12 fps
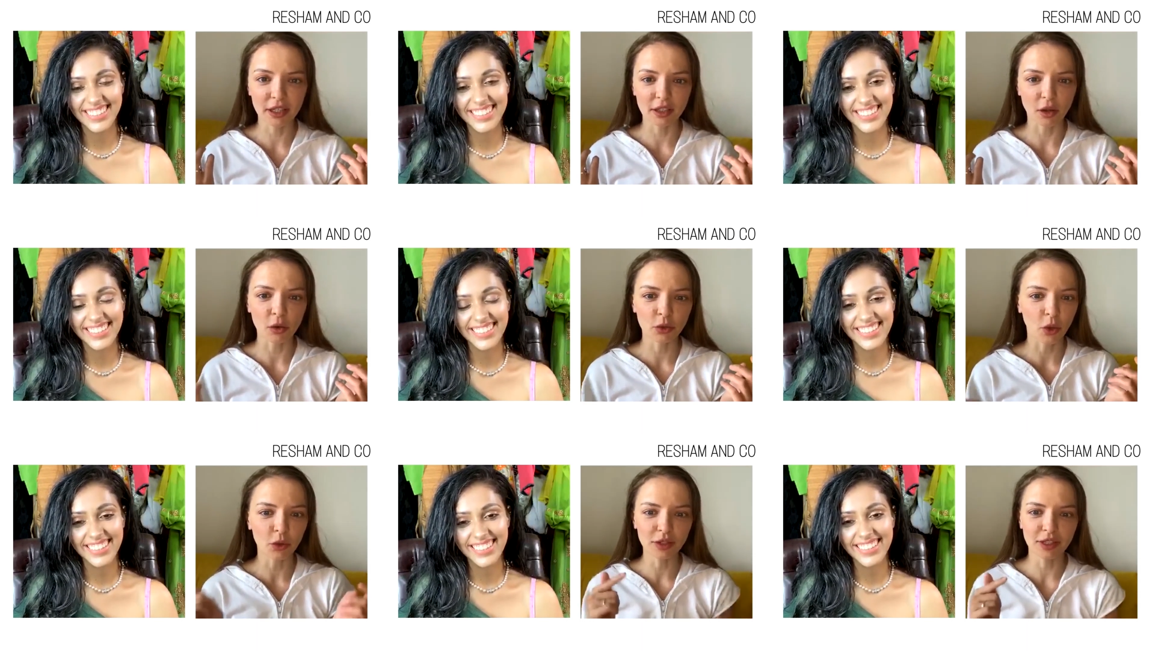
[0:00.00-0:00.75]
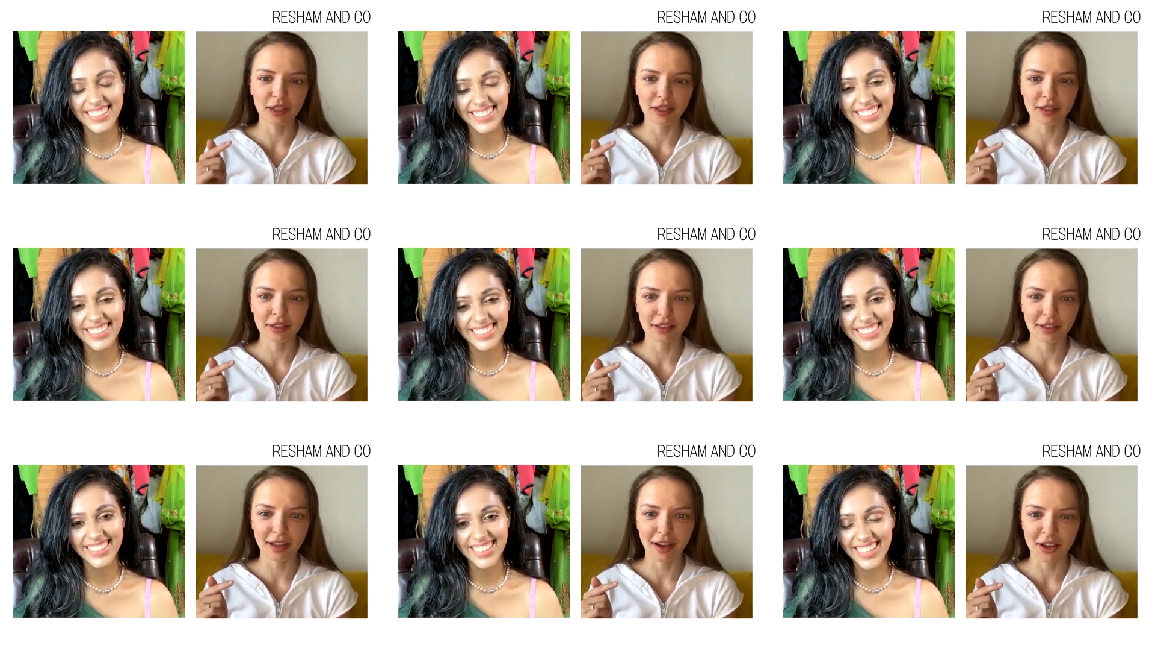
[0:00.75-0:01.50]
Speaker 1: on only in
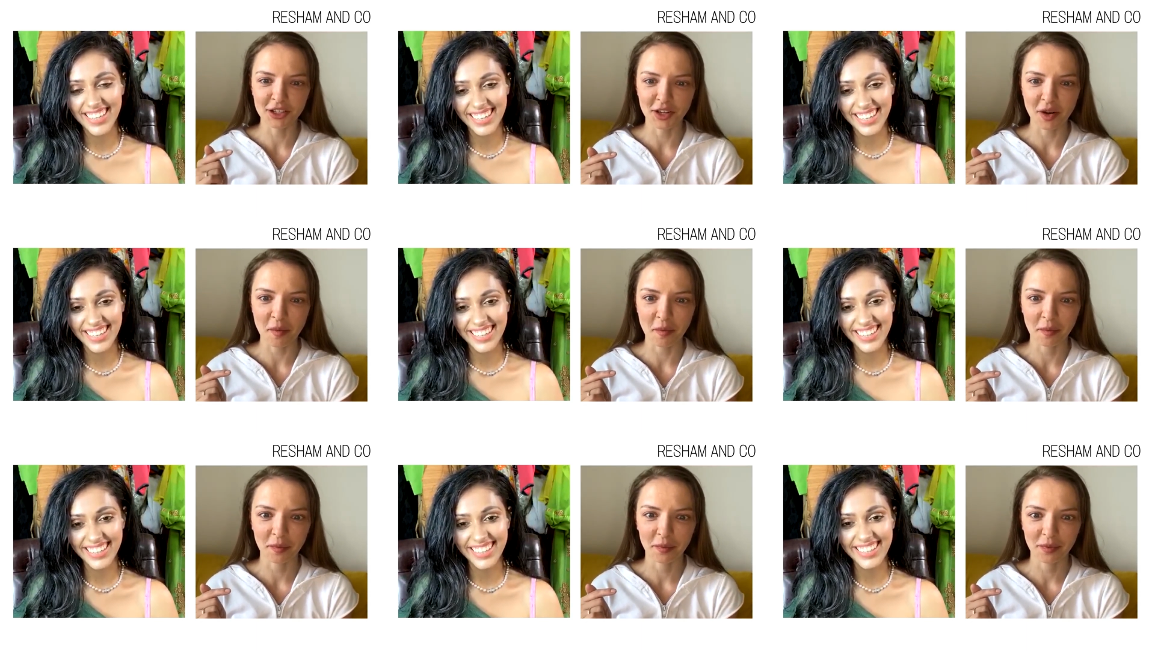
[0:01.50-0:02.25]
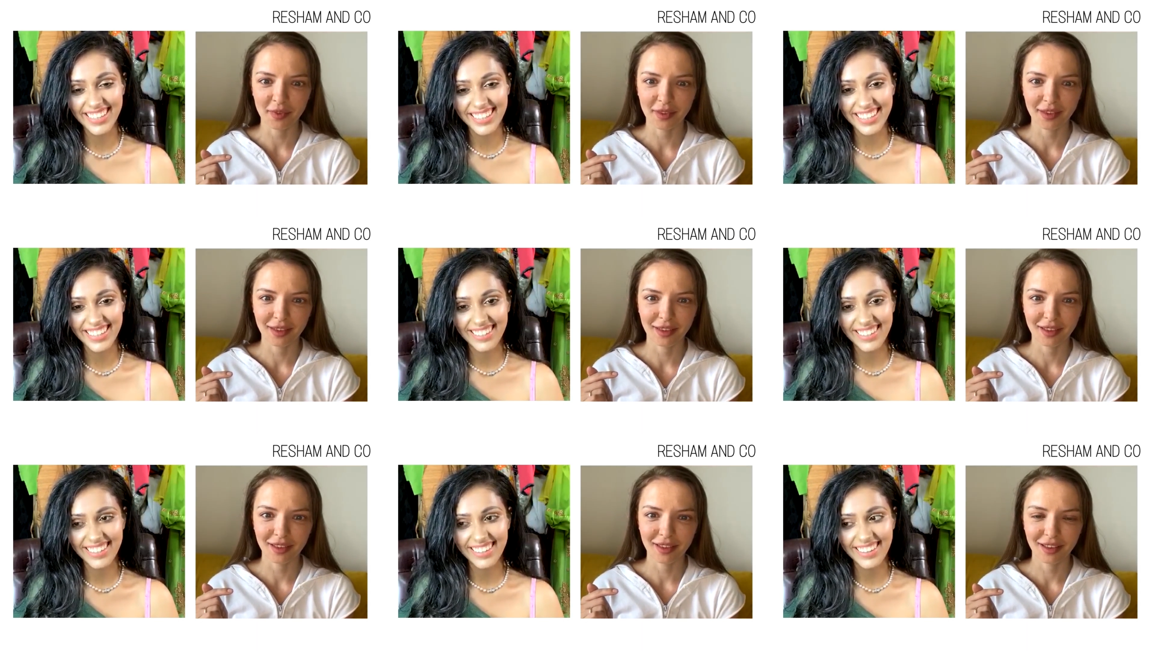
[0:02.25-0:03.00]
ashram.
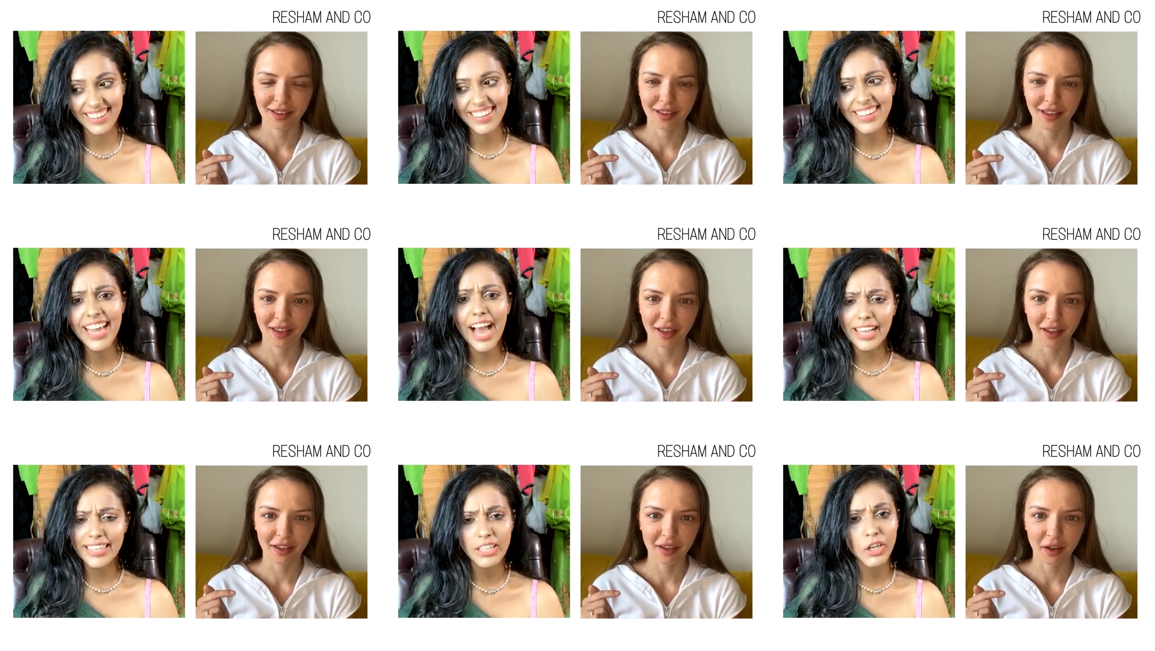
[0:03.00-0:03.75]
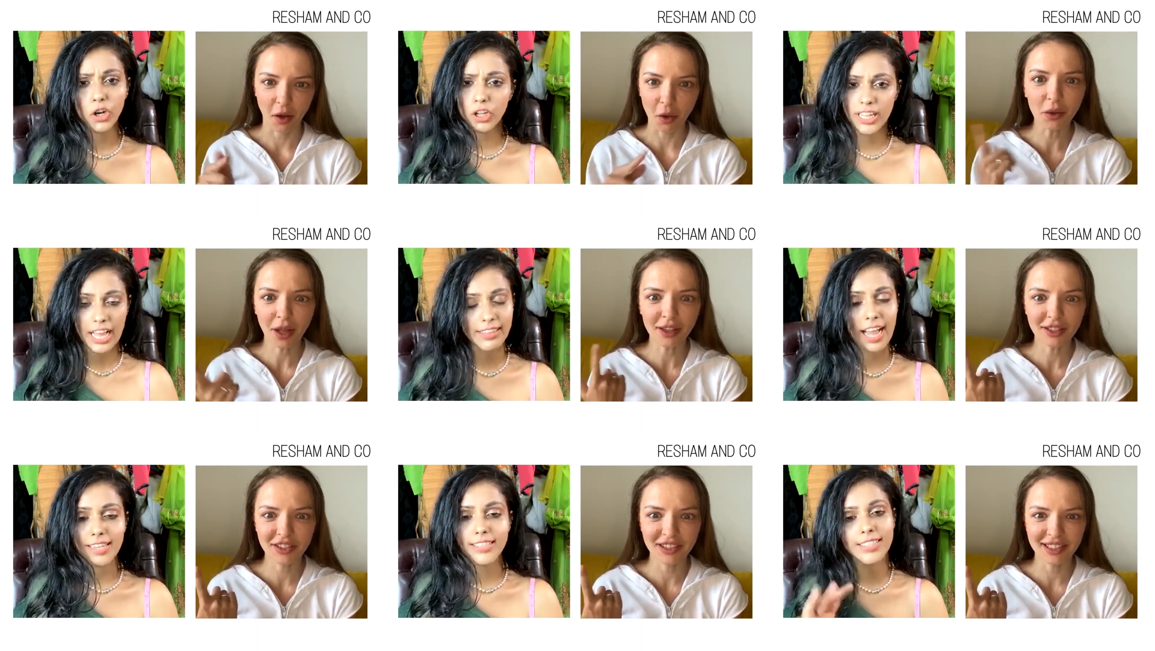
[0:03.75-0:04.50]
Speaker 2: Yeah, no, that,
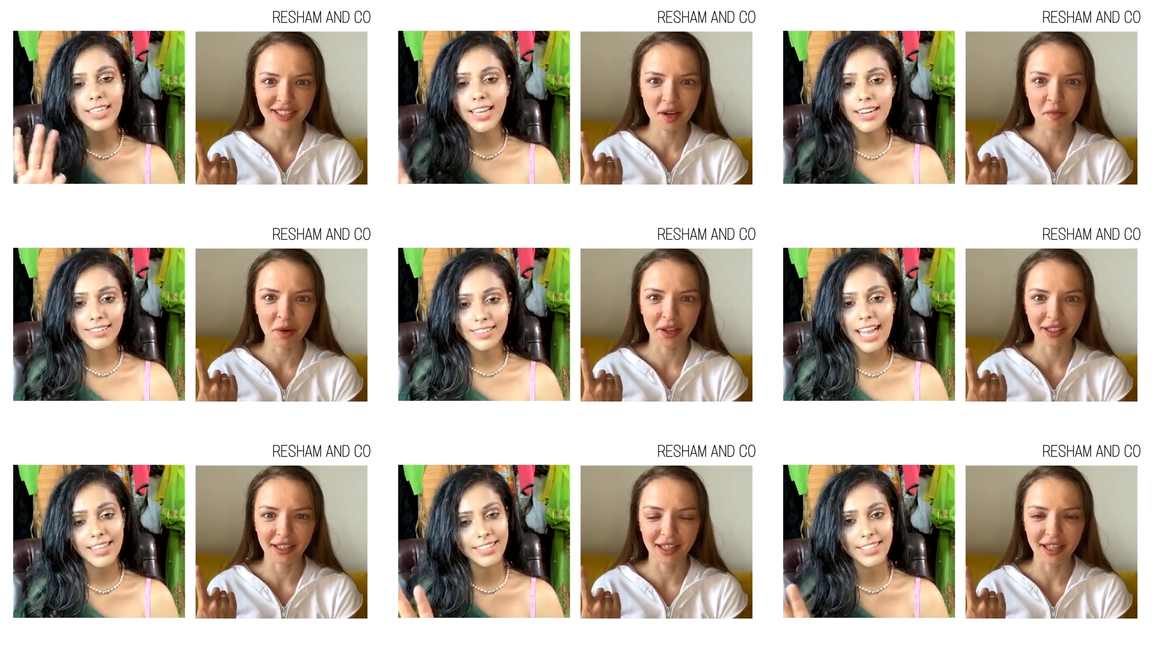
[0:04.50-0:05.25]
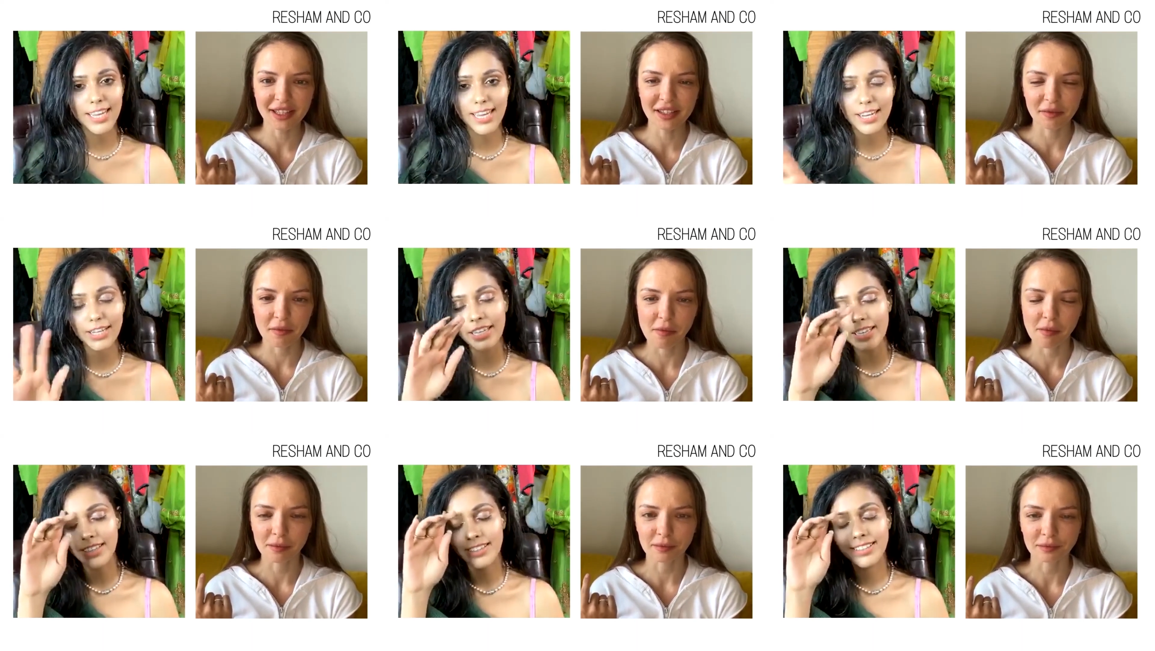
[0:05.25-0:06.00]
that's there. That's yes? there in
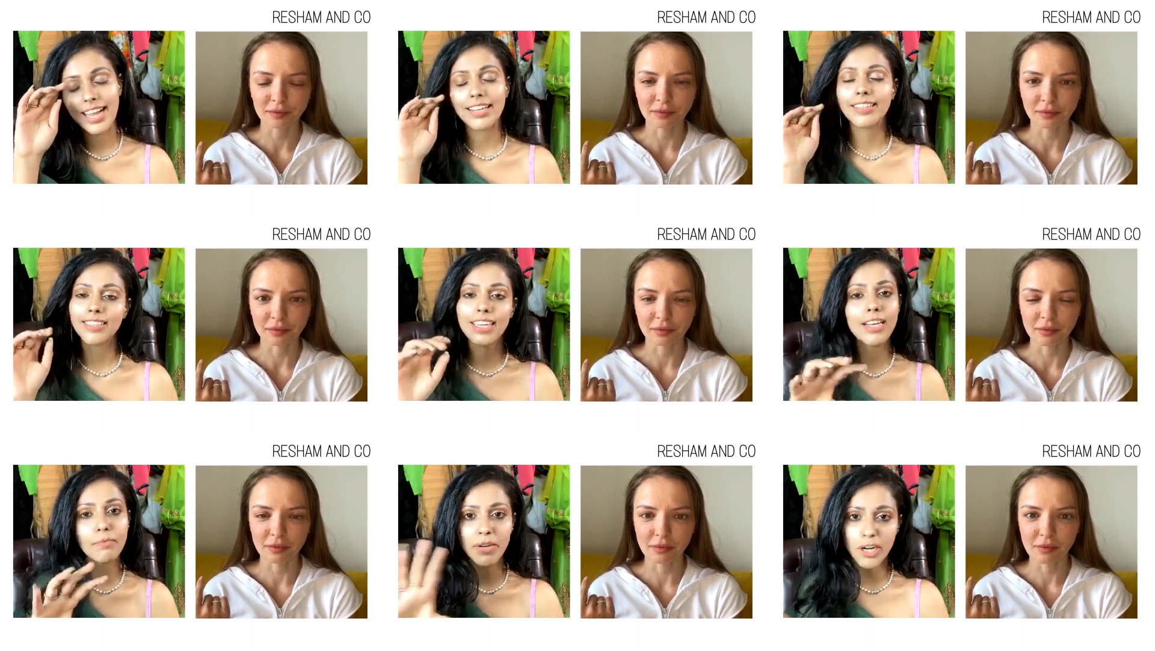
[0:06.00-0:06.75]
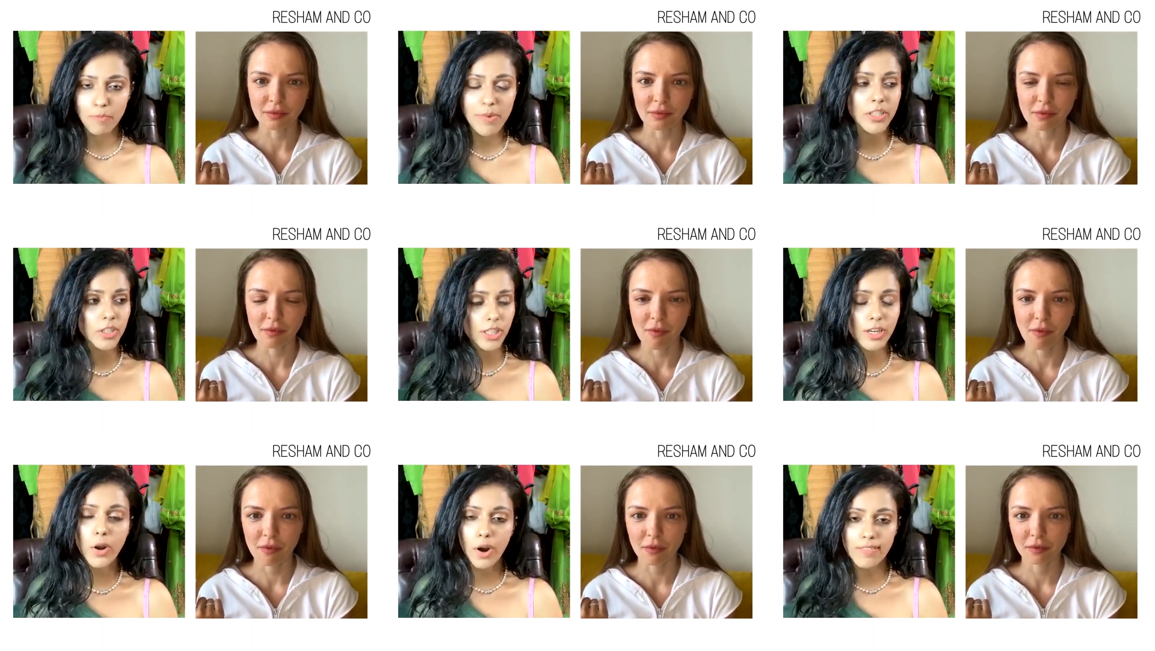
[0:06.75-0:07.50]
that's there pretty much
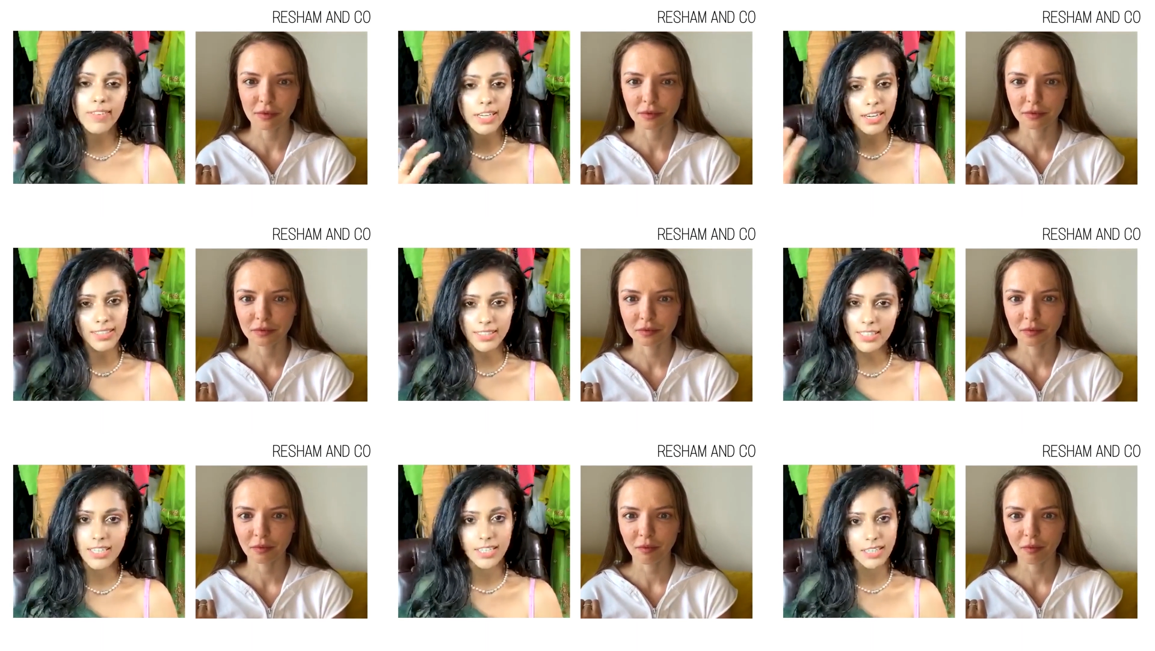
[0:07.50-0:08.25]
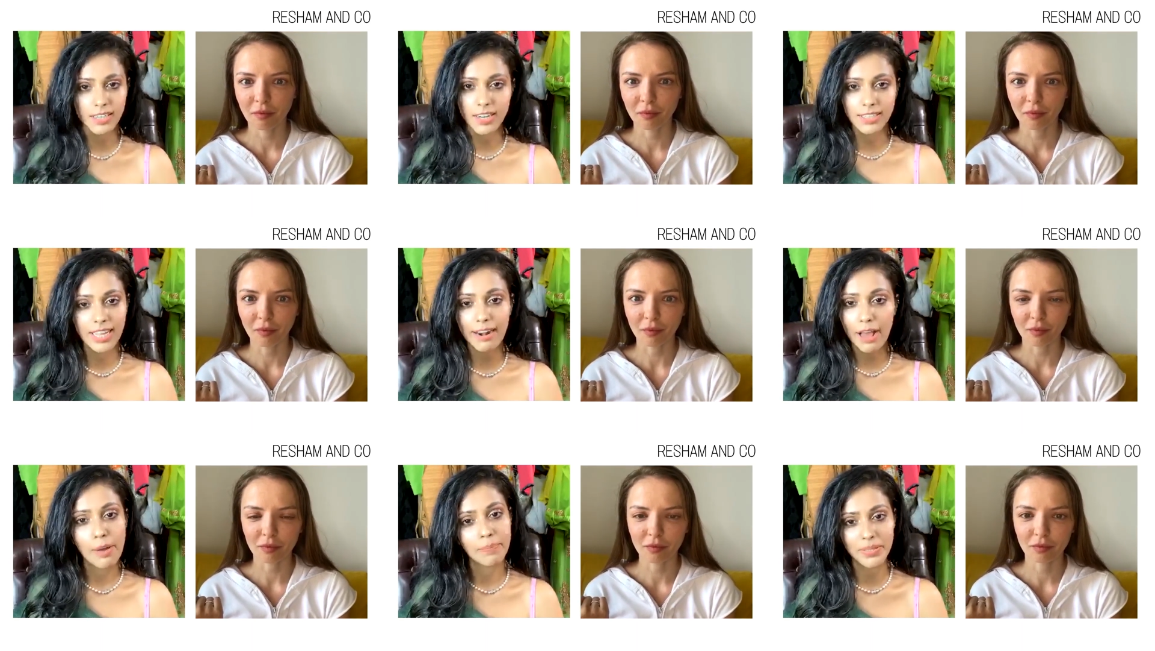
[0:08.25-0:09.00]
in a lot of areas in India. That
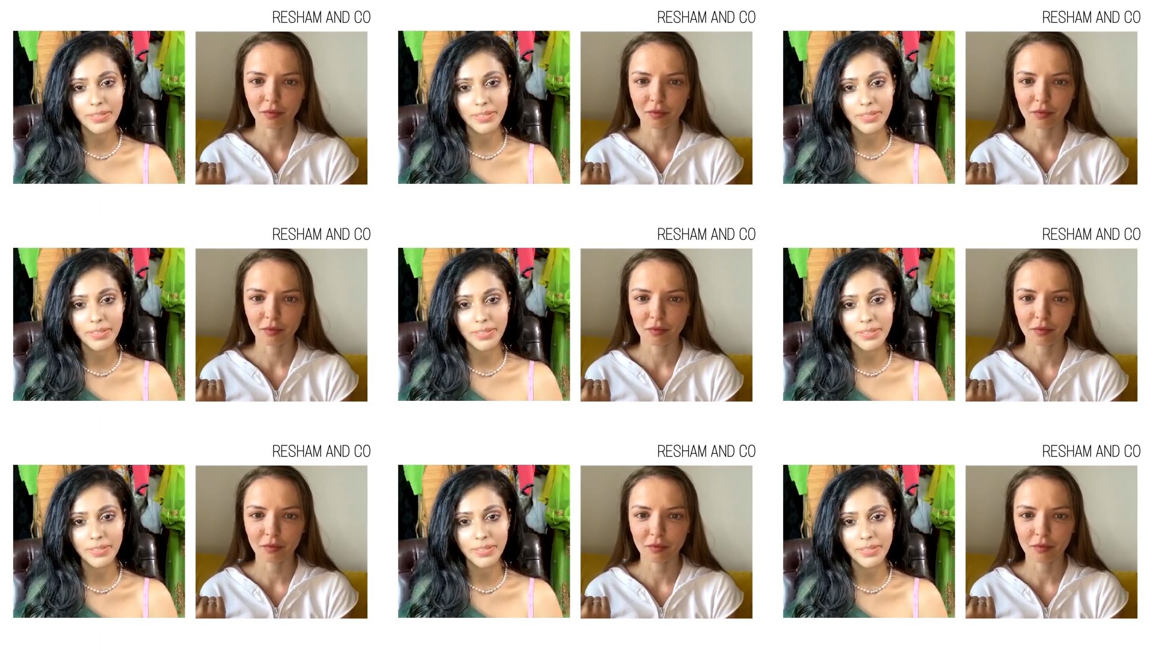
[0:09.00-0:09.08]
happens